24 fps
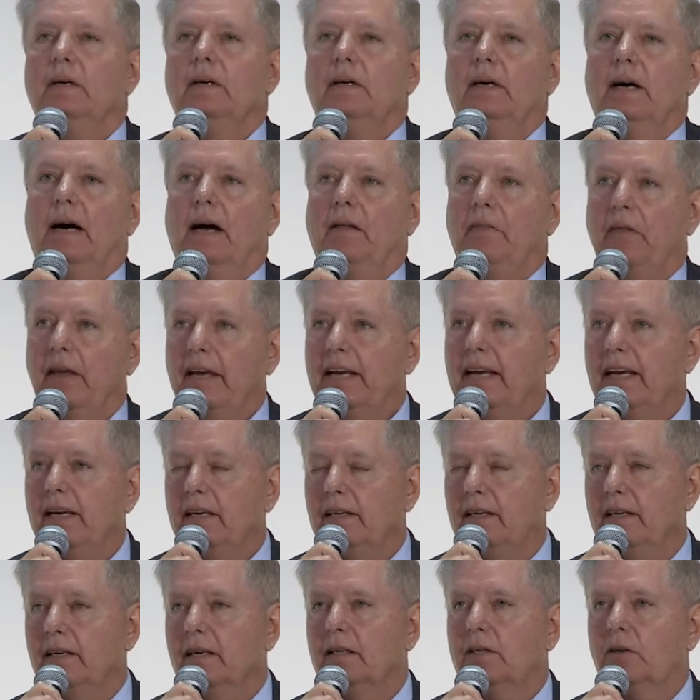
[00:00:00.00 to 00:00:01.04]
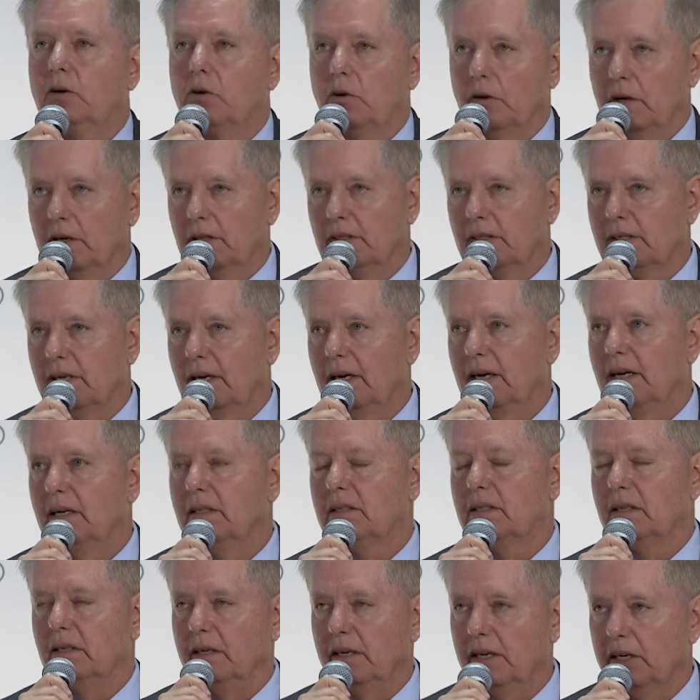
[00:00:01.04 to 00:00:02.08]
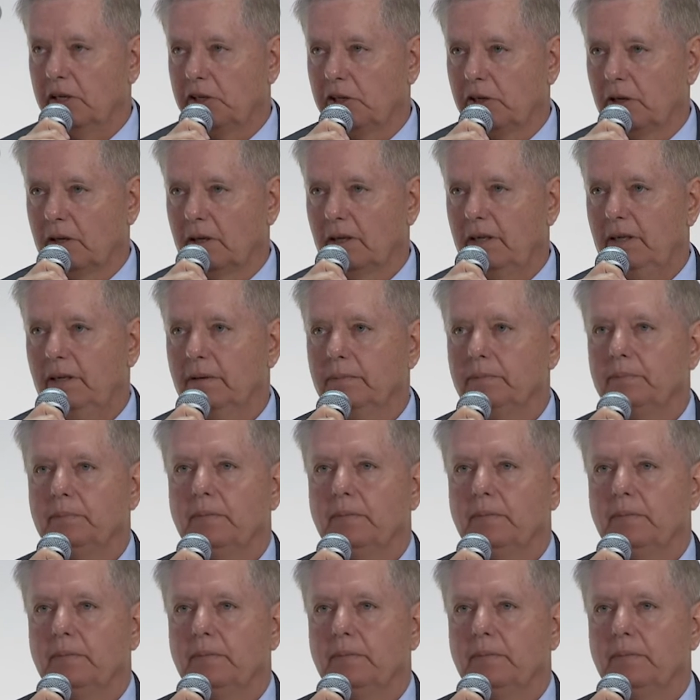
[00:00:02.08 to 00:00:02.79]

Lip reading: I think he did criticize initially.